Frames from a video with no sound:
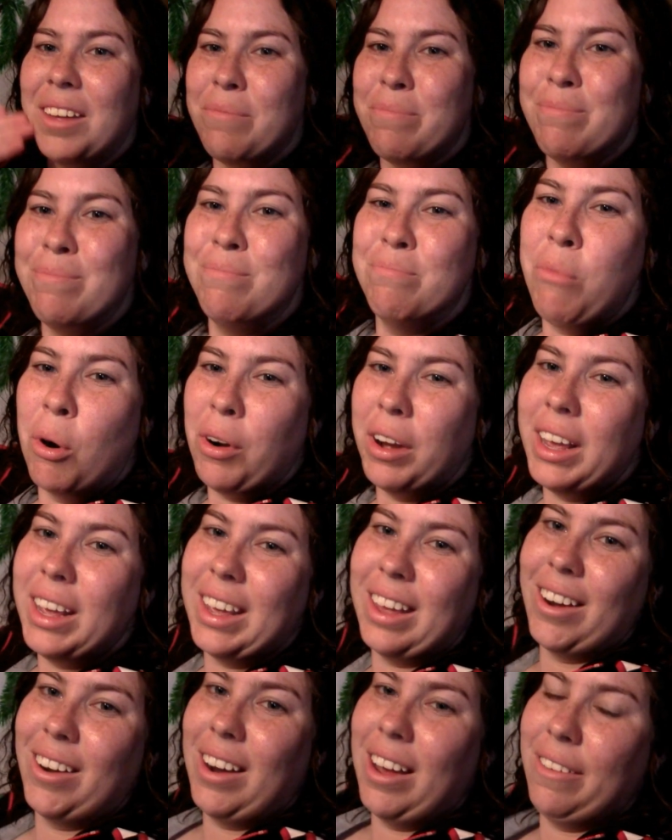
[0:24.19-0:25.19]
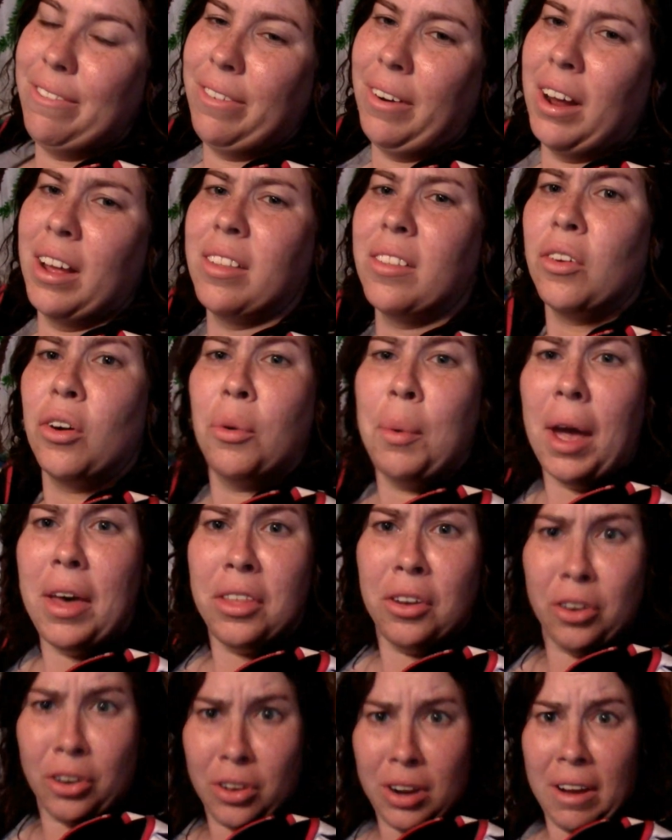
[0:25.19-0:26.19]
Morning, internet friends, or
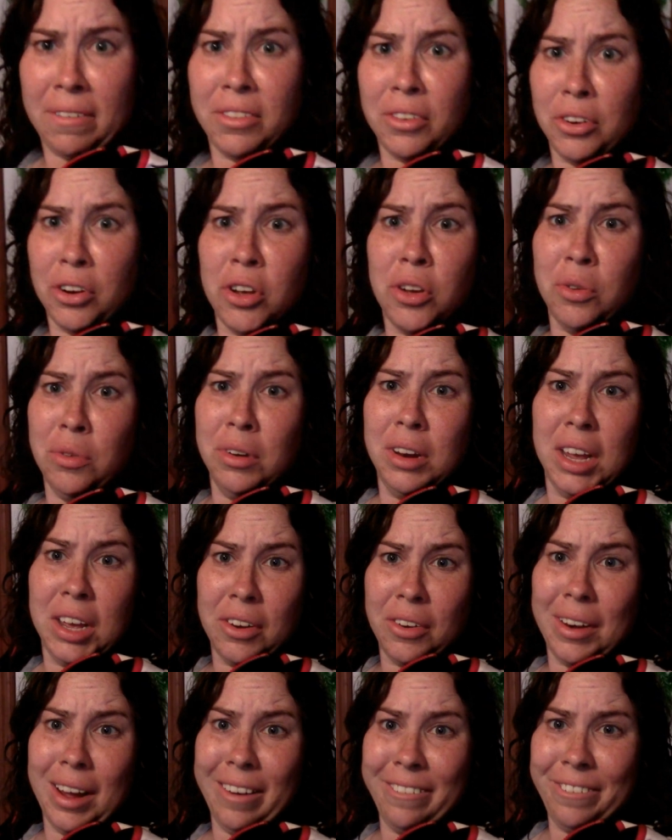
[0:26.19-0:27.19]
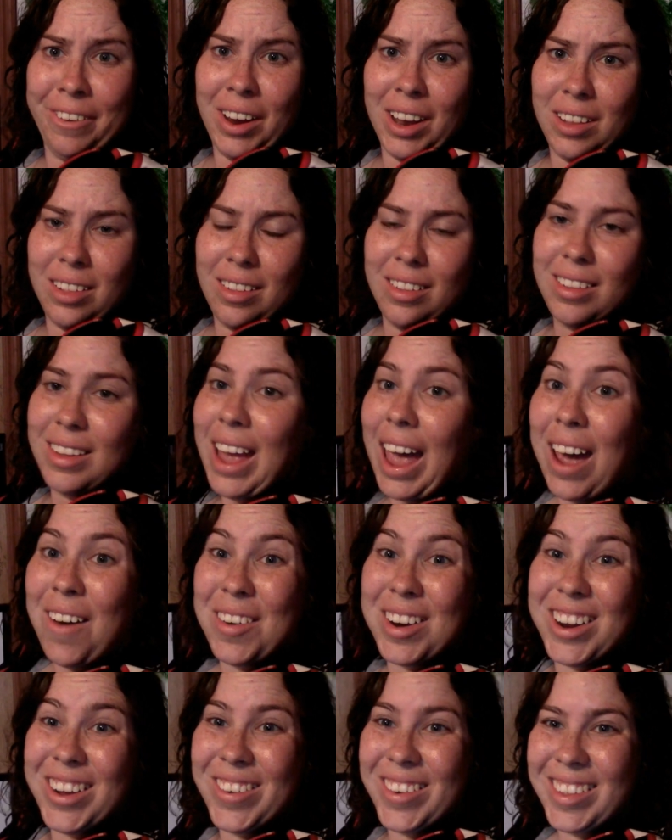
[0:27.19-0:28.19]
rather, good afternoon, internet friends. How are
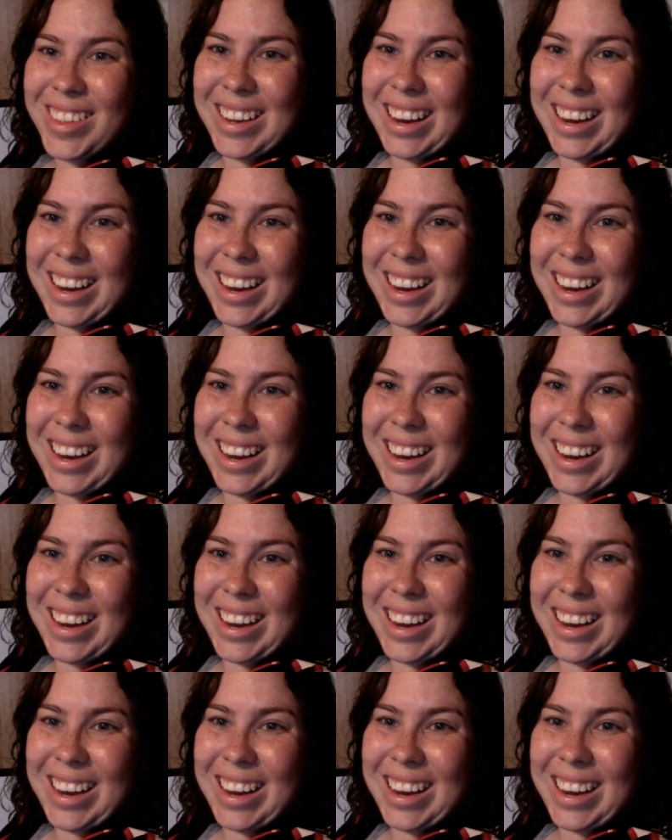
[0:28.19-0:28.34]
we doing